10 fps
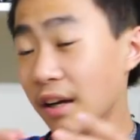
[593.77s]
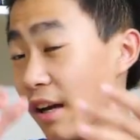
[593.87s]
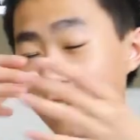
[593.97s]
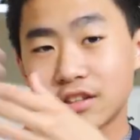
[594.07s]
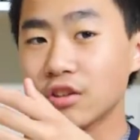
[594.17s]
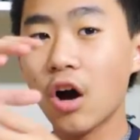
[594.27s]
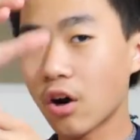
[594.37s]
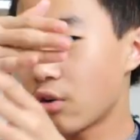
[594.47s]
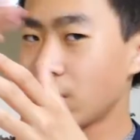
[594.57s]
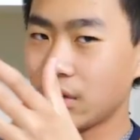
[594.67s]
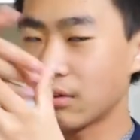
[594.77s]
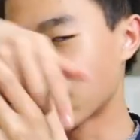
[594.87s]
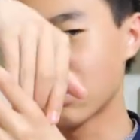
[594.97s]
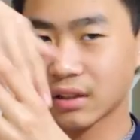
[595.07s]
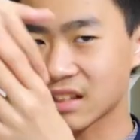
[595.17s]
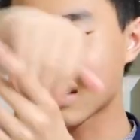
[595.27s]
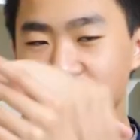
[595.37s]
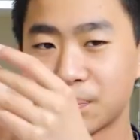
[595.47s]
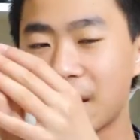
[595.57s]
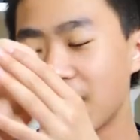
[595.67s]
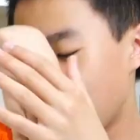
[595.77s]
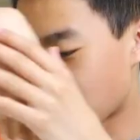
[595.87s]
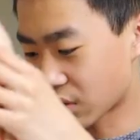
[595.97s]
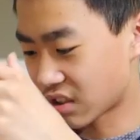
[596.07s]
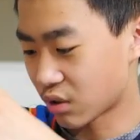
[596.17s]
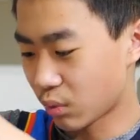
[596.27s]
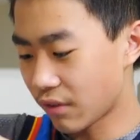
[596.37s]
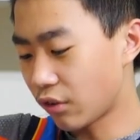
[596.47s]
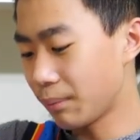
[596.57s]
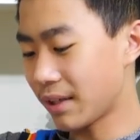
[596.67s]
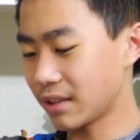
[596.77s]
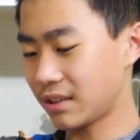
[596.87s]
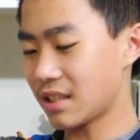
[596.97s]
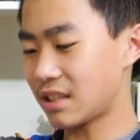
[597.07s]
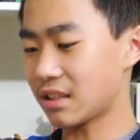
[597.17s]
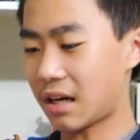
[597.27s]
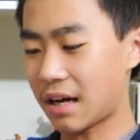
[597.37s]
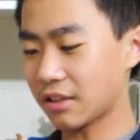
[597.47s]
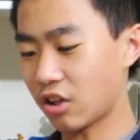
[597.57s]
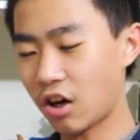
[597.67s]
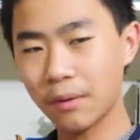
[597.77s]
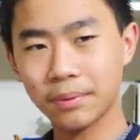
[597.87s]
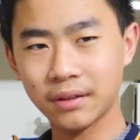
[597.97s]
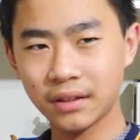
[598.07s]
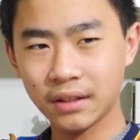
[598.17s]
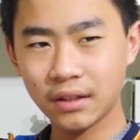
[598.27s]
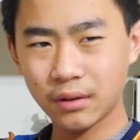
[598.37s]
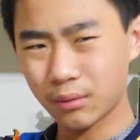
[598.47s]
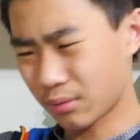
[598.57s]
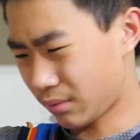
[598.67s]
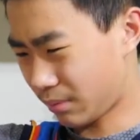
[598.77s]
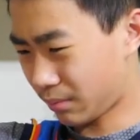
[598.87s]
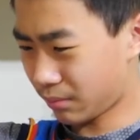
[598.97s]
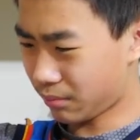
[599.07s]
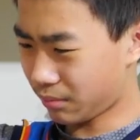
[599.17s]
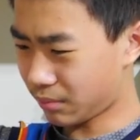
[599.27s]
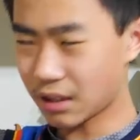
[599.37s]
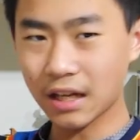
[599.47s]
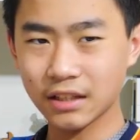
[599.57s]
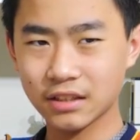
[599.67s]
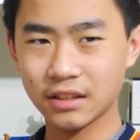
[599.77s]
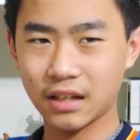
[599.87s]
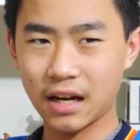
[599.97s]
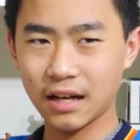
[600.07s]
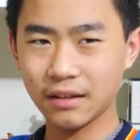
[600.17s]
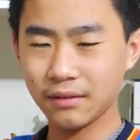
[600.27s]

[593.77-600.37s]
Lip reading: It's not going to really pivot or swivel because this is high top. Yeah, this is a high.